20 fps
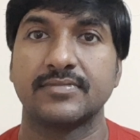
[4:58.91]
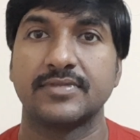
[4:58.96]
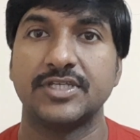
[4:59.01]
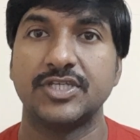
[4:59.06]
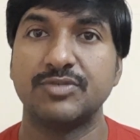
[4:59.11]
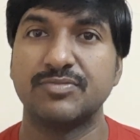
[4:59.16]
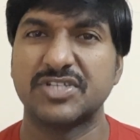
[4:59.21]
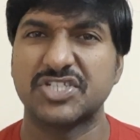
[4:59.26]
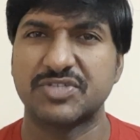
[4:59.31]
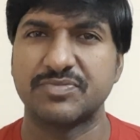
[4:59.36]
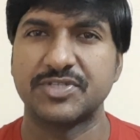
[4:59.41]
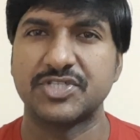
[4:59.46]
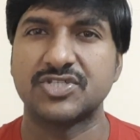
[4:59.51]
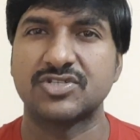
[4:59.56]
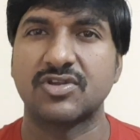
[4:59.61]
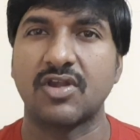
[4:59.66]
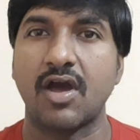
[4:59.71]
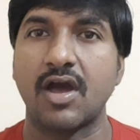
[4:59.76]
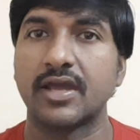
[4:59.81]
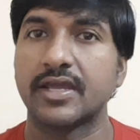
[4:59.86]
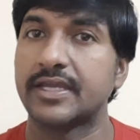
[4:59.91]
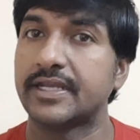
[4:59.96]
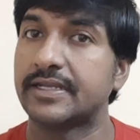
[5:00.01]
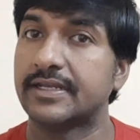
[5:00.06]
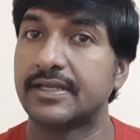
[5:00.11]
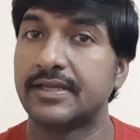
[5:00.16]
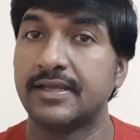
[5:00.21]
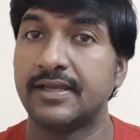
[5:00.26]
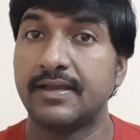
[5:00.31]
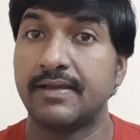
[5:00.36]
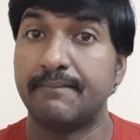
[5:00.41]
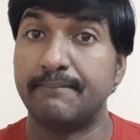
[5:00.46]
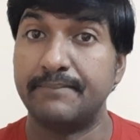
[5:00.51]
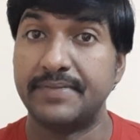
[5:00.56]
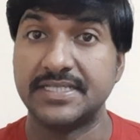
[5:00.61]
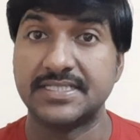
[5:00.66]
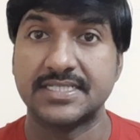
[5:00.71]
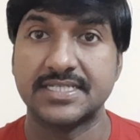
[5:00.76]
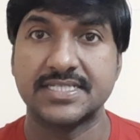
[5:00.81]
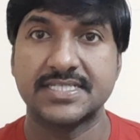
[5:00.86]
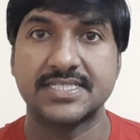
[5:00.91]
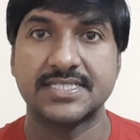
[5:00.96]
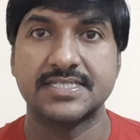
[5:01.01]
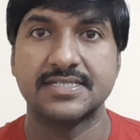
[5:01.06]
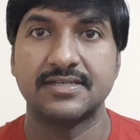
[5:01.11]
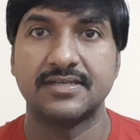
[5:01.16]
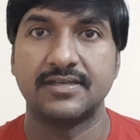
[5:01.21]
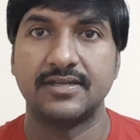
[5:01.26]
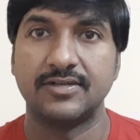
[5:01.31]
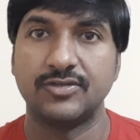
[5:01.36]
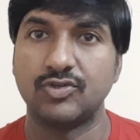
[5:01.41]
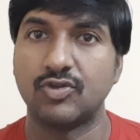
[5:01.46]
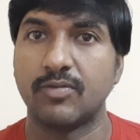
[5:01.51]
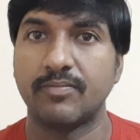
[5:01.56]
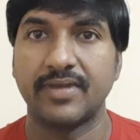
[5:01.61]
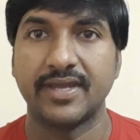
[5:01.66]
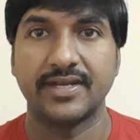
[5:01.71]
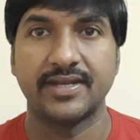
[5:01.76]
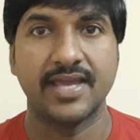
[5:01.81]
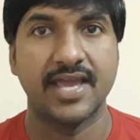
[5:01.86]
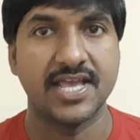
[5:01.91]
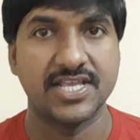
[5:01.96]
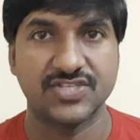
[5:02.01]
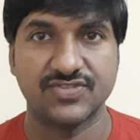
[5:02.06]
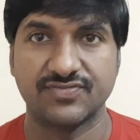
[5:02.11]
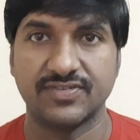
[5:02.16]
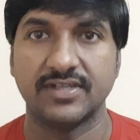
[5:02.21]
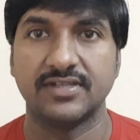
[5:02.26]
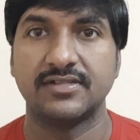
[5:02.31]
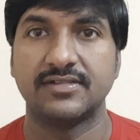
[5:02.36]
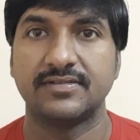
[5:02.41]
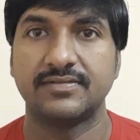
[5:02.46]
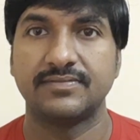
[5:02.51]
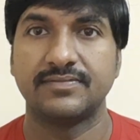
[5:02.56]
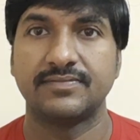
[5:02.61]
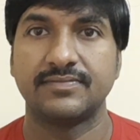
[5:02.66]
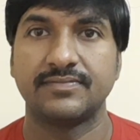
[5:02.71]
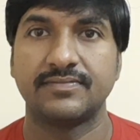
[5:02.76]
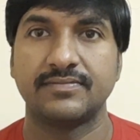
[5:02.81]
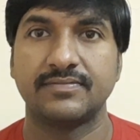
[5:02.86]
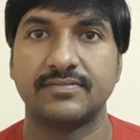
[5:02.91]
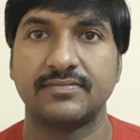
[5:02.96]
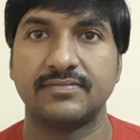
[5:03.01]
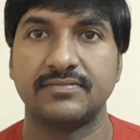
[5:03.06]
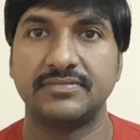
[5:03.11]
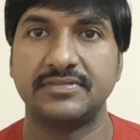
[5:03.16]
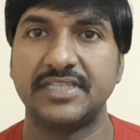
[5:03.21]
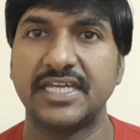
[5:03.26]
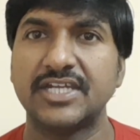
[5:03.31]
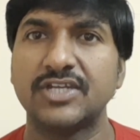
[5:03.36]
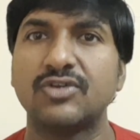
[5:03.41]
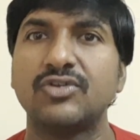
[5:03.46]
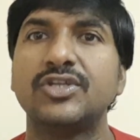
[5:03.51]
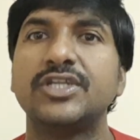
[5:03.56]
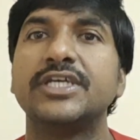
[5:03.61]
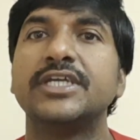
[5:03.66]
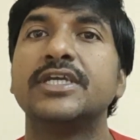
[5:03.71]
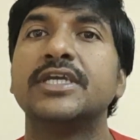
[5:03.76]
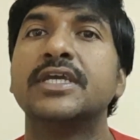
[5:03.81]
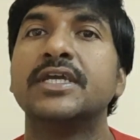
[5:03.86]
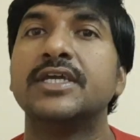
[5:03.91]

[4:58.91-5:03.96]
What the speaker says: you must be strong in business domain as well. Then only